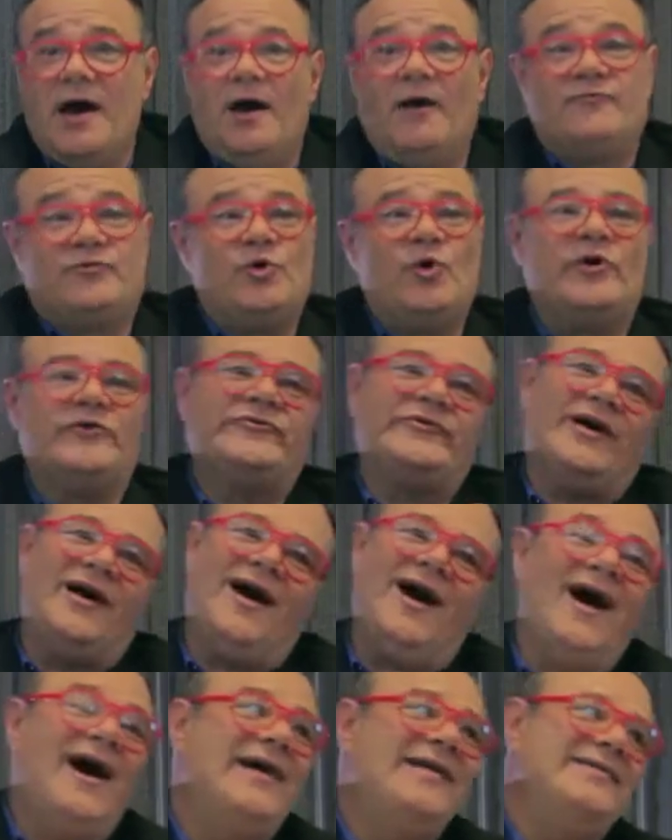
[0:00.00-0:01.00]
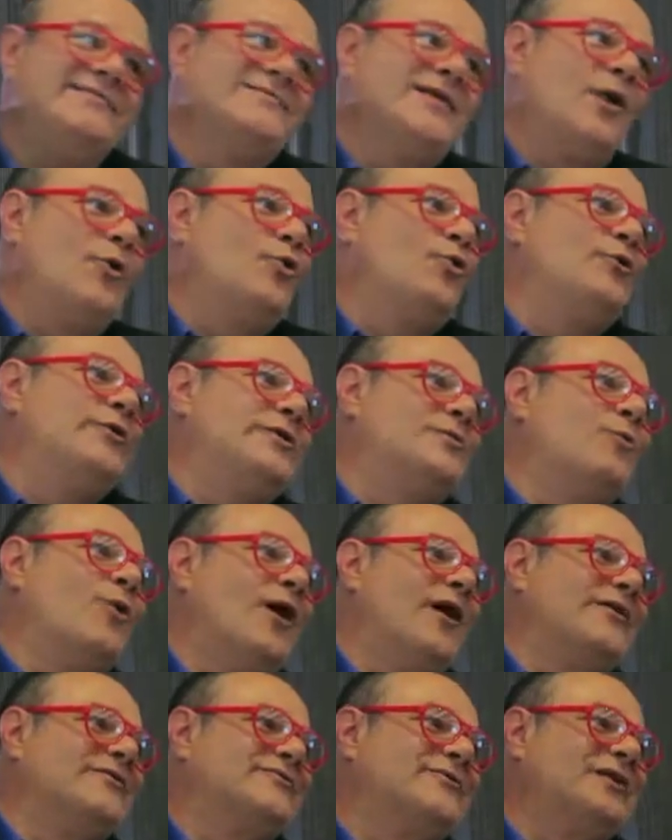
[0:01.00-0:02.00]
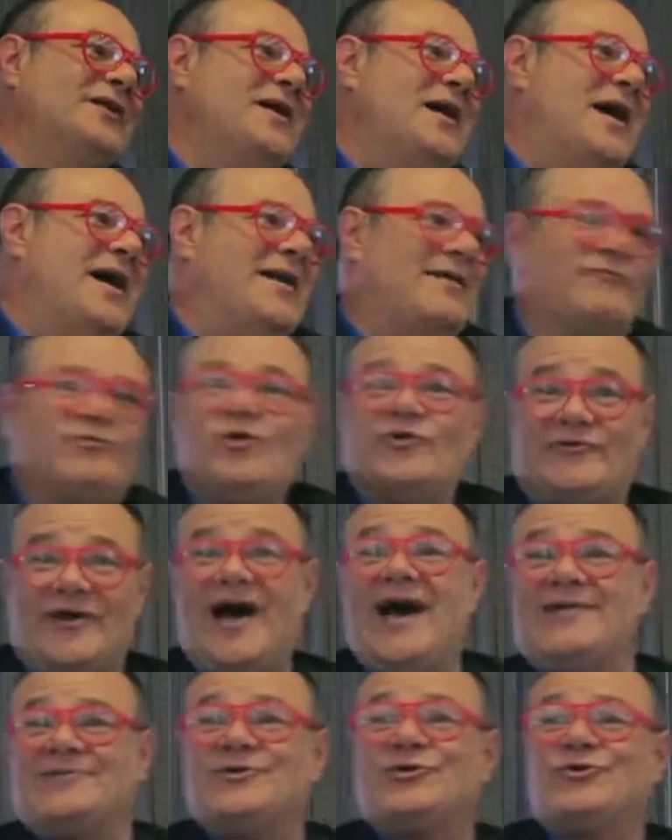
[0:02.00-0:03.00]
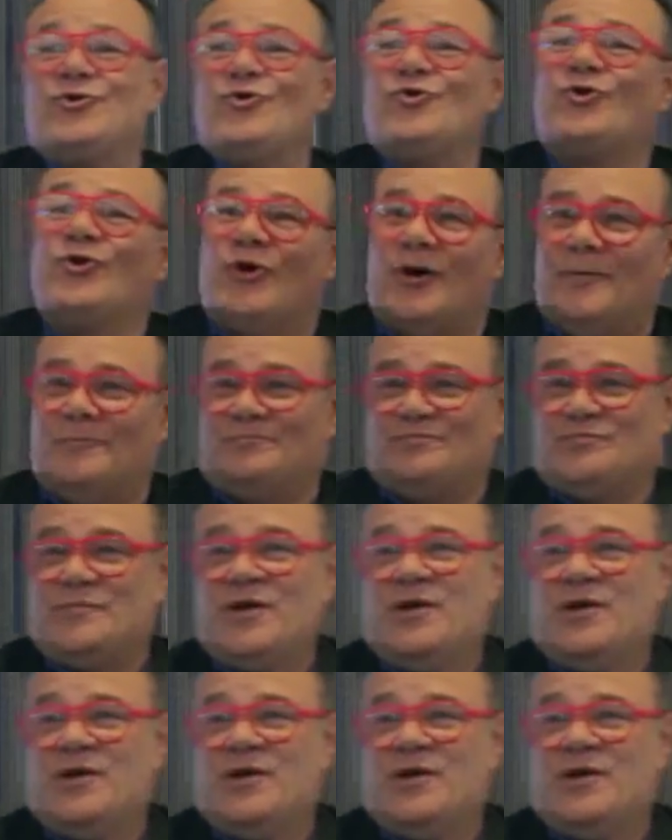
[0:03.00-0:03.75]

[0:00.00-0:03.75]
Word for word: Of course, I didn't know who he was, and of course, I had to Google him.